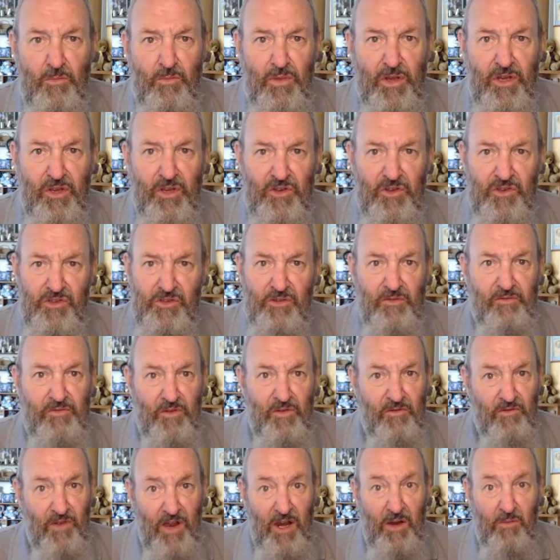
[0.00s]
because I've
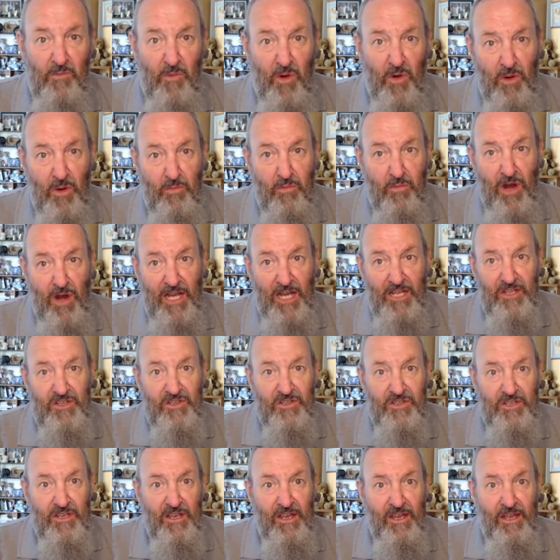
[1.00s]
developed my
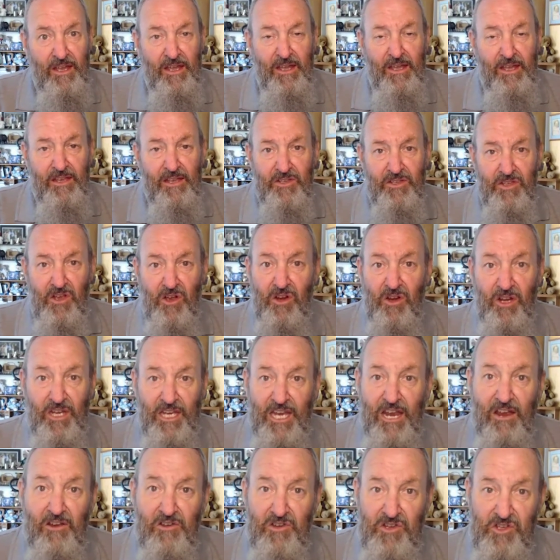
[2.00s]
practice. So I'll
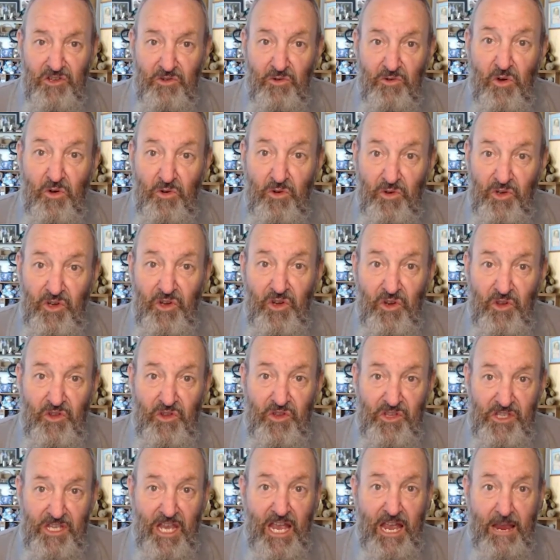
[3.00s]
encourage you all to do
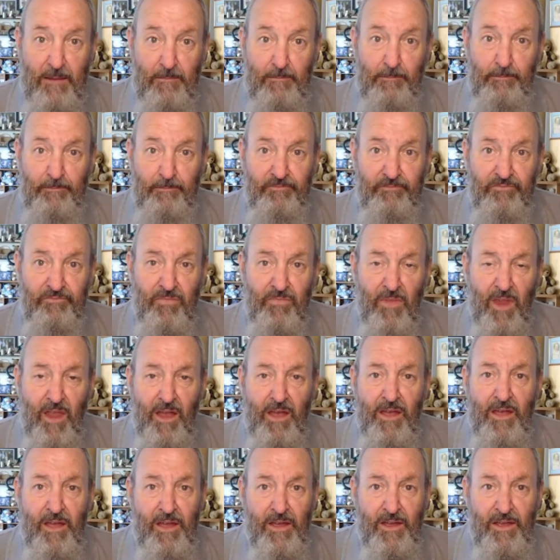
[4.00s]
the same.
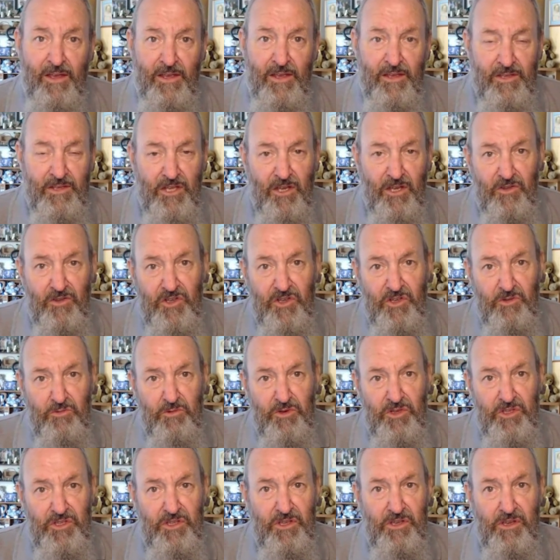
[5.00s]
So this
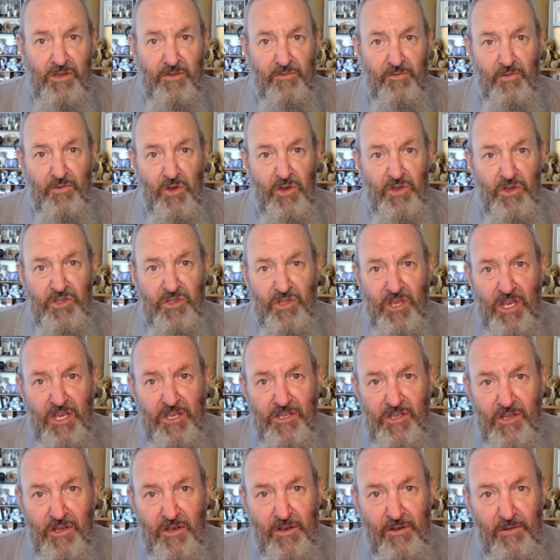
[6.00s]
was the first
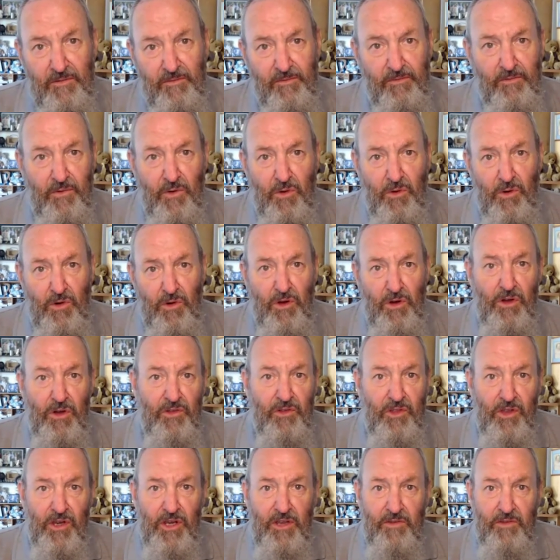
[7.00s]
session for
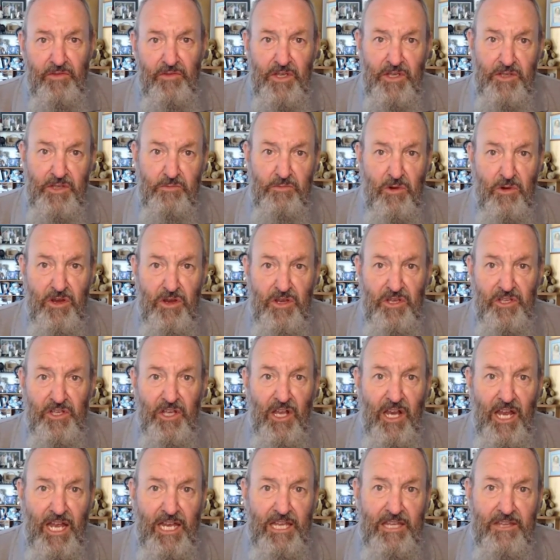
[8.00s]
the Lived Experience
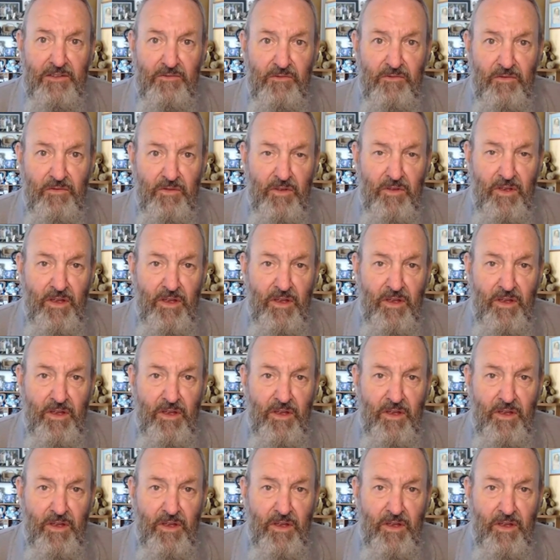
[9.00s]
Collective.